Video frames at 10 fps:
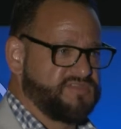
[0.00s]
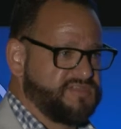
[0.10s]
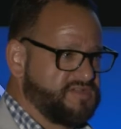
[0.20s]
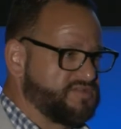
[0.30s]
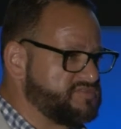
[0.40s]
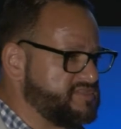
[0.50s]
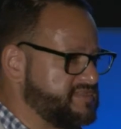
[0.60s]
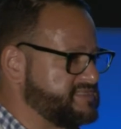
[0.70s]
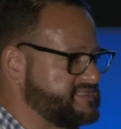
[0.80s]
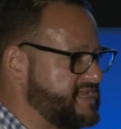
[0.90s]
to the inclusion.
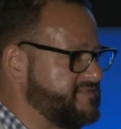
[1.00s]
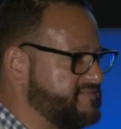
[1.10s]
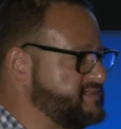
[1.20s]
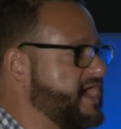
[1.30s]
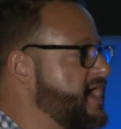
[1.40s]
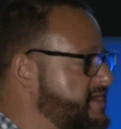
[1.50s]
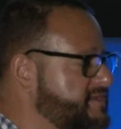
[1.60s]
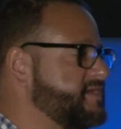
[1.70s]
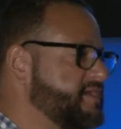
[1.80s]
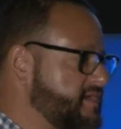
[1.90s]
The incentive is
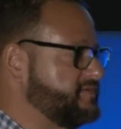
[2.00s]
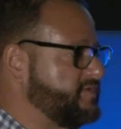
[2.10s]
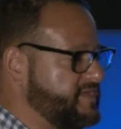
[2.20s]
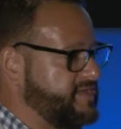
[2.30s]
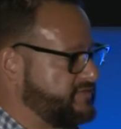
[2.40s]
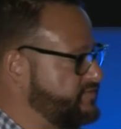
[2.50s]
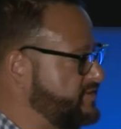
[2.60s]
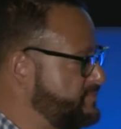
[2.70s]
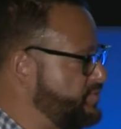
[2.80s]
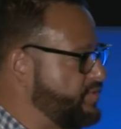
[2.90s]
gone. So again, it's
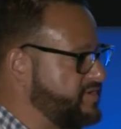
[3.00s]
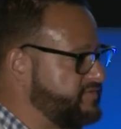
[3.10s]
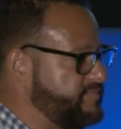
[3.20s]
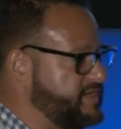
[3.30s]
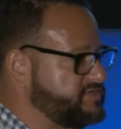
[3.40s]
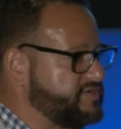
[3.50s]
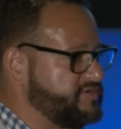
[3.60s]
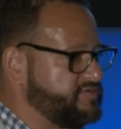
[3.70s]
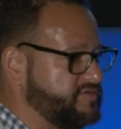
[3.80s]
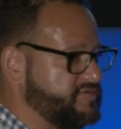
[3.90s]
really important to make sure you
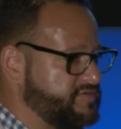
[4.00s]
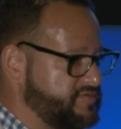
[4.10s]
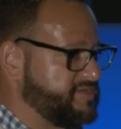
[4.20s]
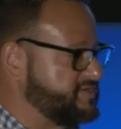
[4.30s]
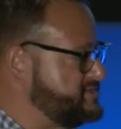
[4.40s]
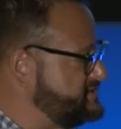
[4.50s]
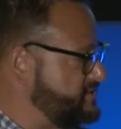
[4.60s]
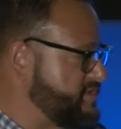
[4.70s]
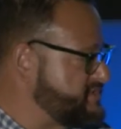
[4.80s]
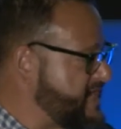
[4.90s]
do your due diligence
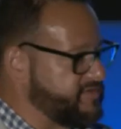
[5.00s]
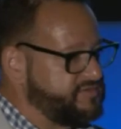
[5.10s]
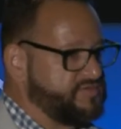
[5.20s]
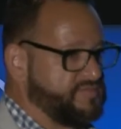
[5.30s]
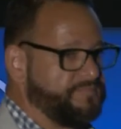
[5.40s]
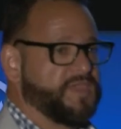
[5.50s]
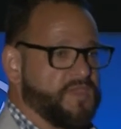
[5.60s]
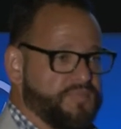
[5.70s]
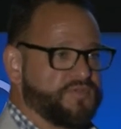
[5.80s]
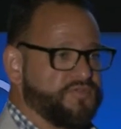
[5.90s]
and reach out to
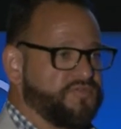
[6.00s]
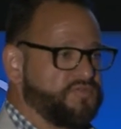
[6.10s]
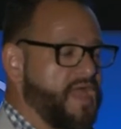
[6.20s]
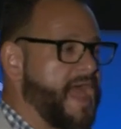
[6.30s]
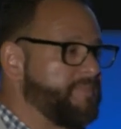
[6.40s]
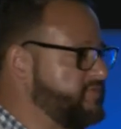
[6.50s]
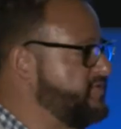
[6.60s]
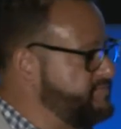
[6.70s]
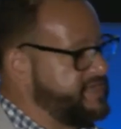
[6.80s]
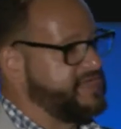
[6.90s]
producers who happen to
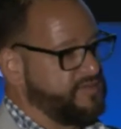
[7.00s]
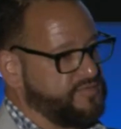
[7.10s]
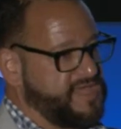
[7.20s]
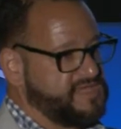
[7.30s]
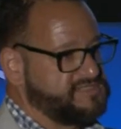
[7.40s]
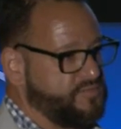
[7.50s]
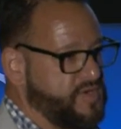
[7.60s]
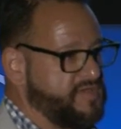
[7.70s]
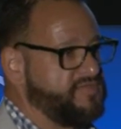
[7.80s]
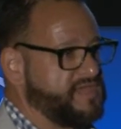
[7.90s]
have been in a location
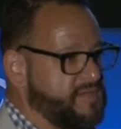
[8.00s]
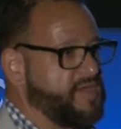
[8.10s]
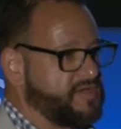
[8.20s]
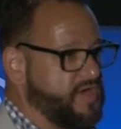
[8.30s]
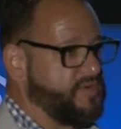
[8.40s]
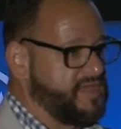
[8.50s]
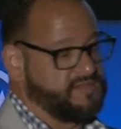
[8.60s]
where you're thinking about going